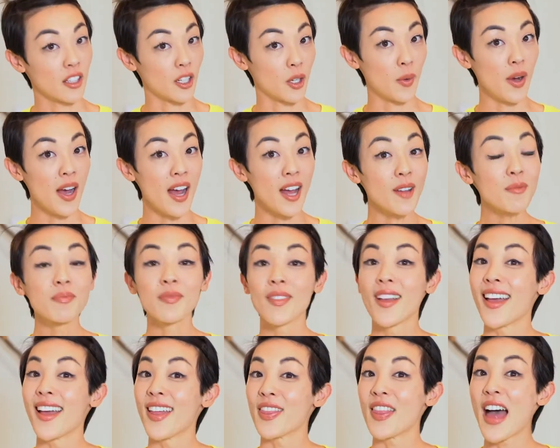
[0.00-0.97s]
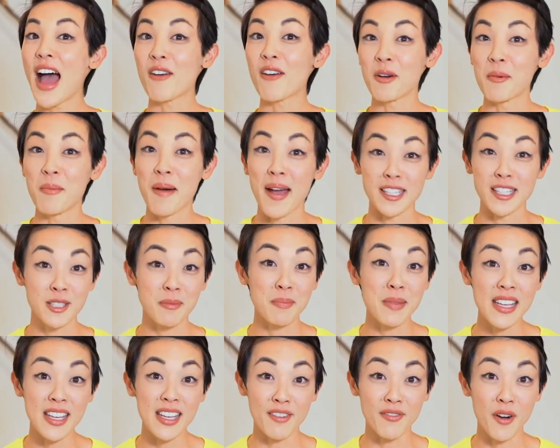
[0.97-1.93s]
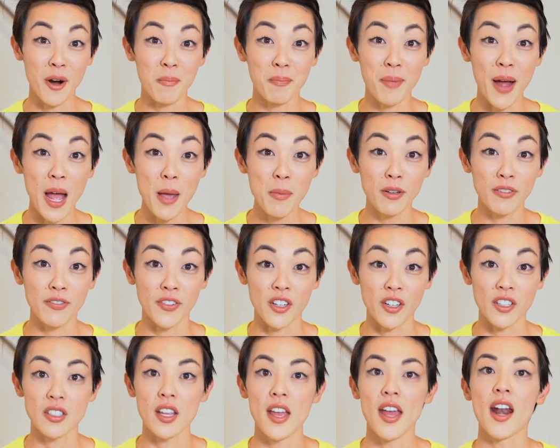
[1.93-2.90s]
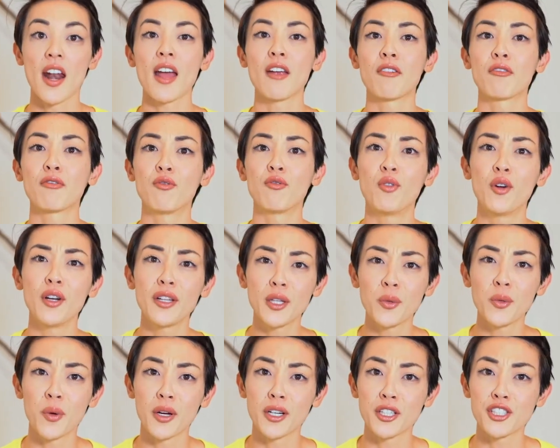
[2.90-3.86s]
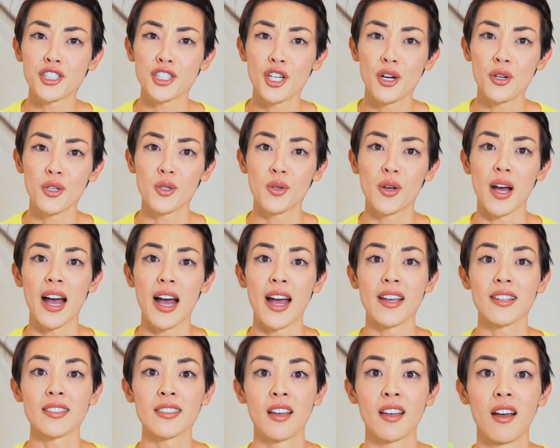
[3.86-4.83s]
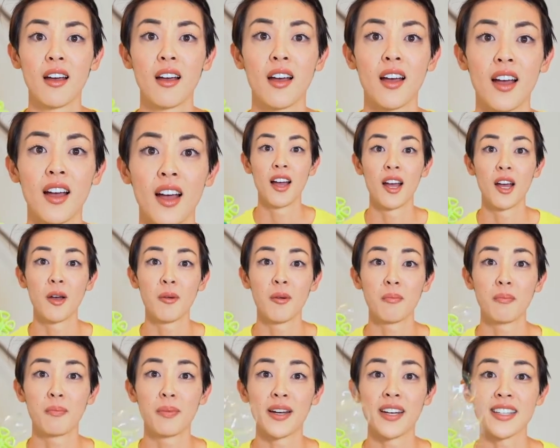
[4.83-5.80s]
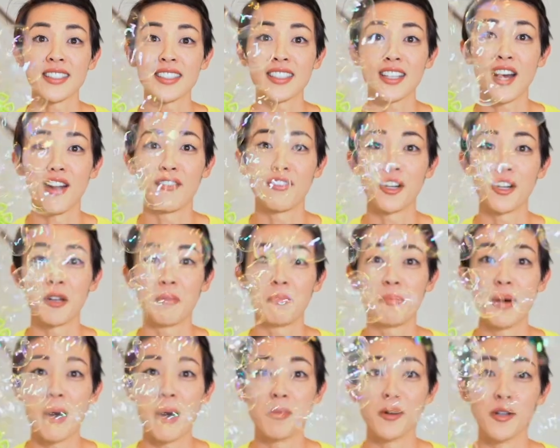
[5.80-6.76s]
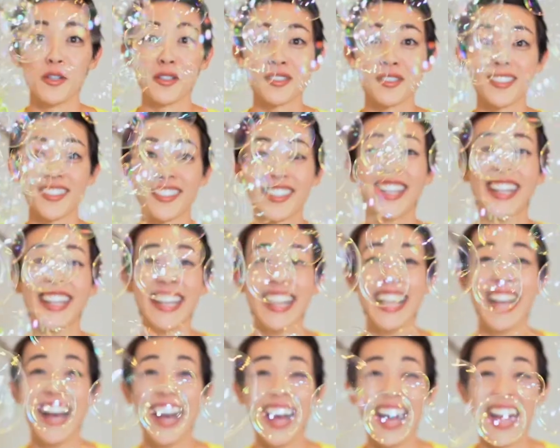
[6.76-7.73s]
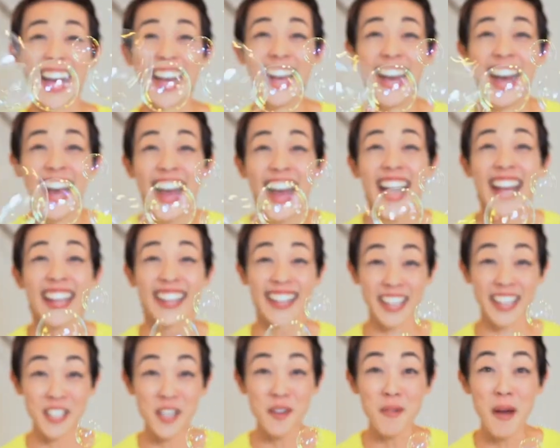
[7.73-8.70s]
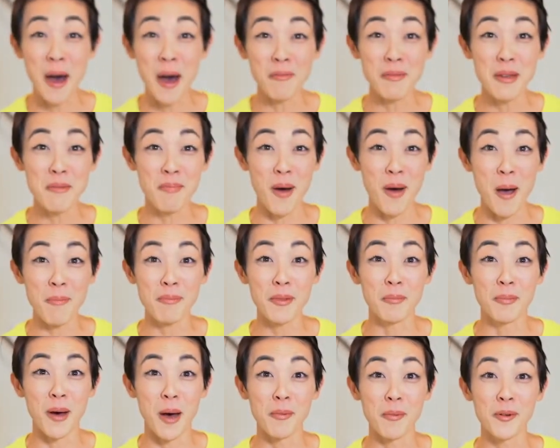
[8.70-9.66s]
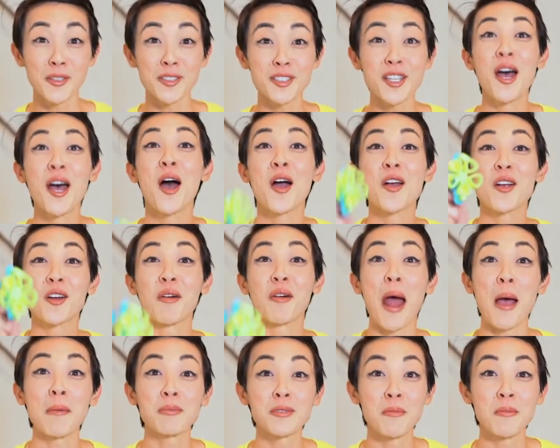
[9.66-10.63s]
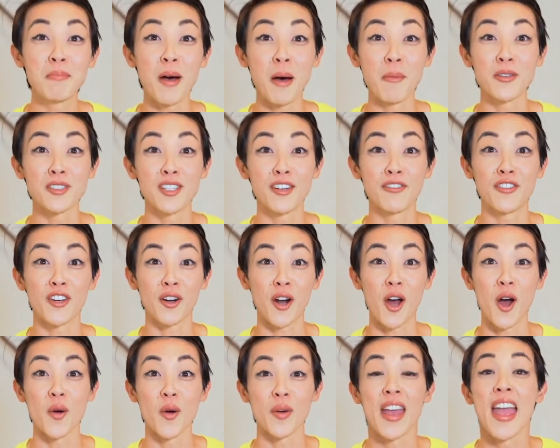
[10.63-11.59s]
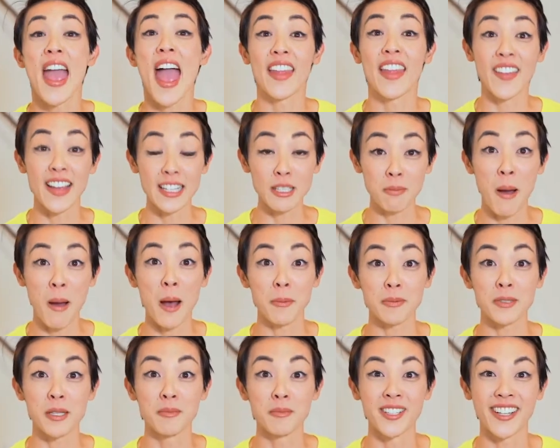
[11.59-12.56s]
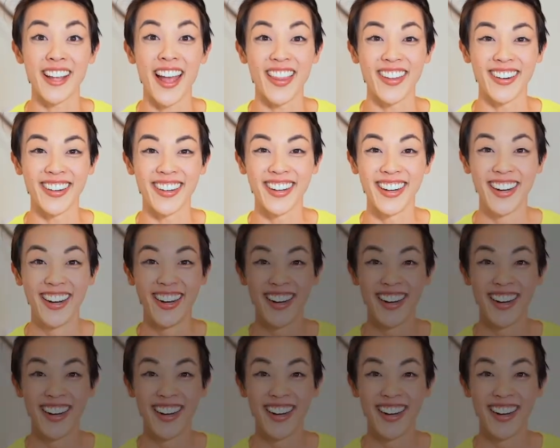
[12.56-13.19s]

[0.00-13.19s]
You know what? That reminds me of our Bible verse. I really want to show you guys, but it's covered in bubbles. Can you help me pop the bubbles? Grab some bubbles of your own and let's pop some together.